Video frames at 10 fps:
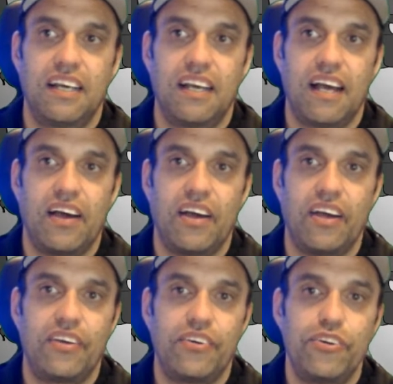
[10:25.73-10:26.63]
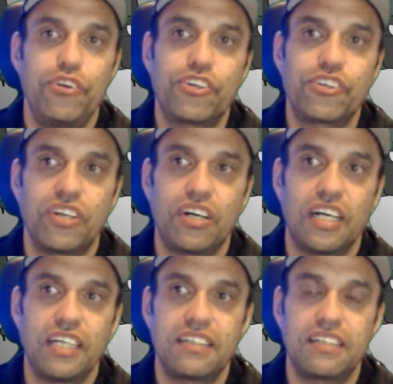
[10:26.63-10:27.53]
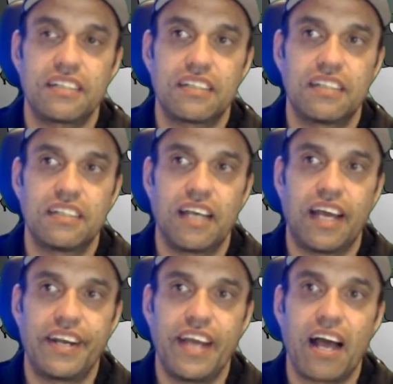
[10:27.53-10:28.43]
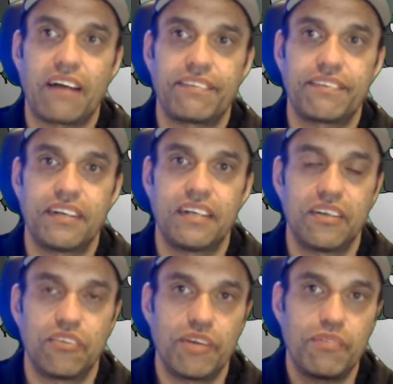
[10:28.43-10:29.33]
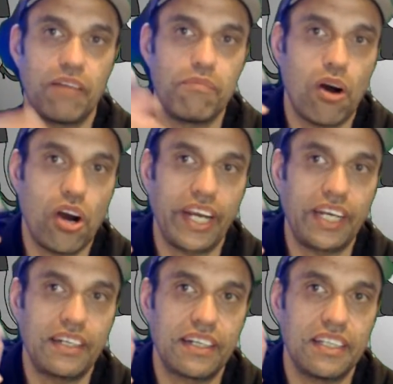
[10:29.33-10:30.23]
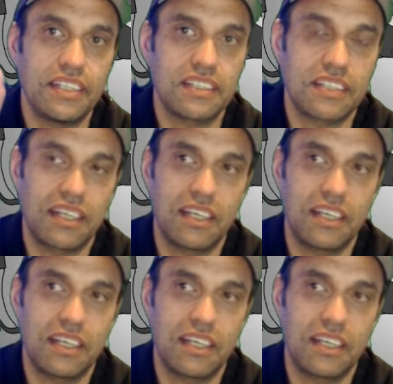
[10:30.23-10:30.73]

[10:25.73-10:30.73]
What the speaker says: are neutralized enough where my mind is